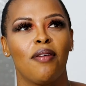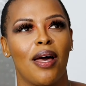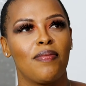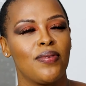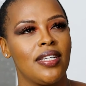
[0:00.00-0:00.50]

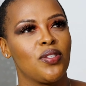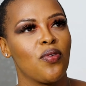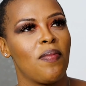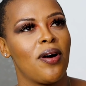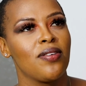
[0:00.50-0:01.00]
perhaps we need to
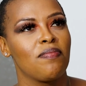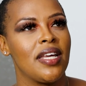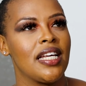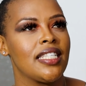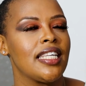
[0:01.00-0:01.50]
talk about
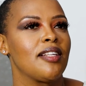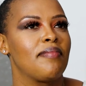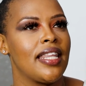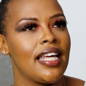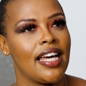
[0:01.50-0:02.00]
being a single
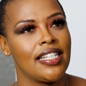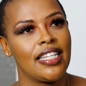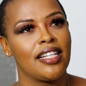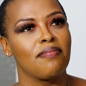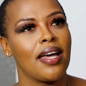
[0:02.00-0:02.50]
mother and
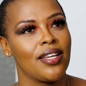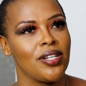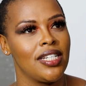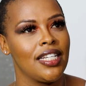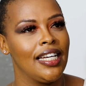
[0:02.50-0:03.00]
single
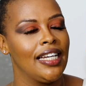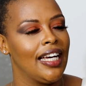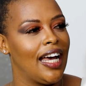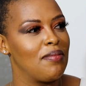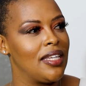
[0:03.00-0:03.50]
motherhood.
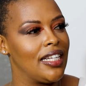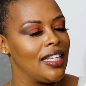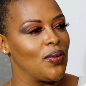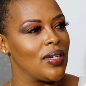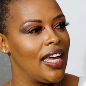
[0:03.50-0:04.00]
I
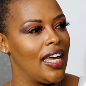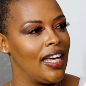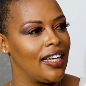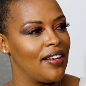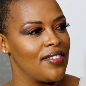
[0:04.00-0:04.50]
immediately thought,
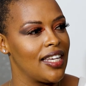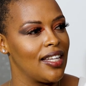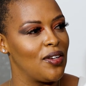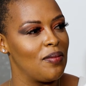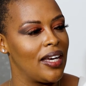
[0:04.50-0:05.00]
hey, I'd love to
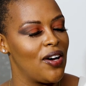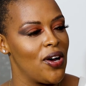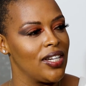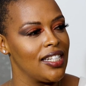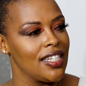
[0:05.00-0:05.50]
get Chubeka
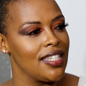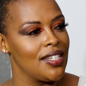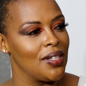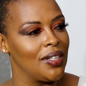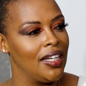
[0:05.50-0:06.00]
on and just
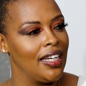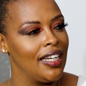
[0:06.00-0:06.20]
to,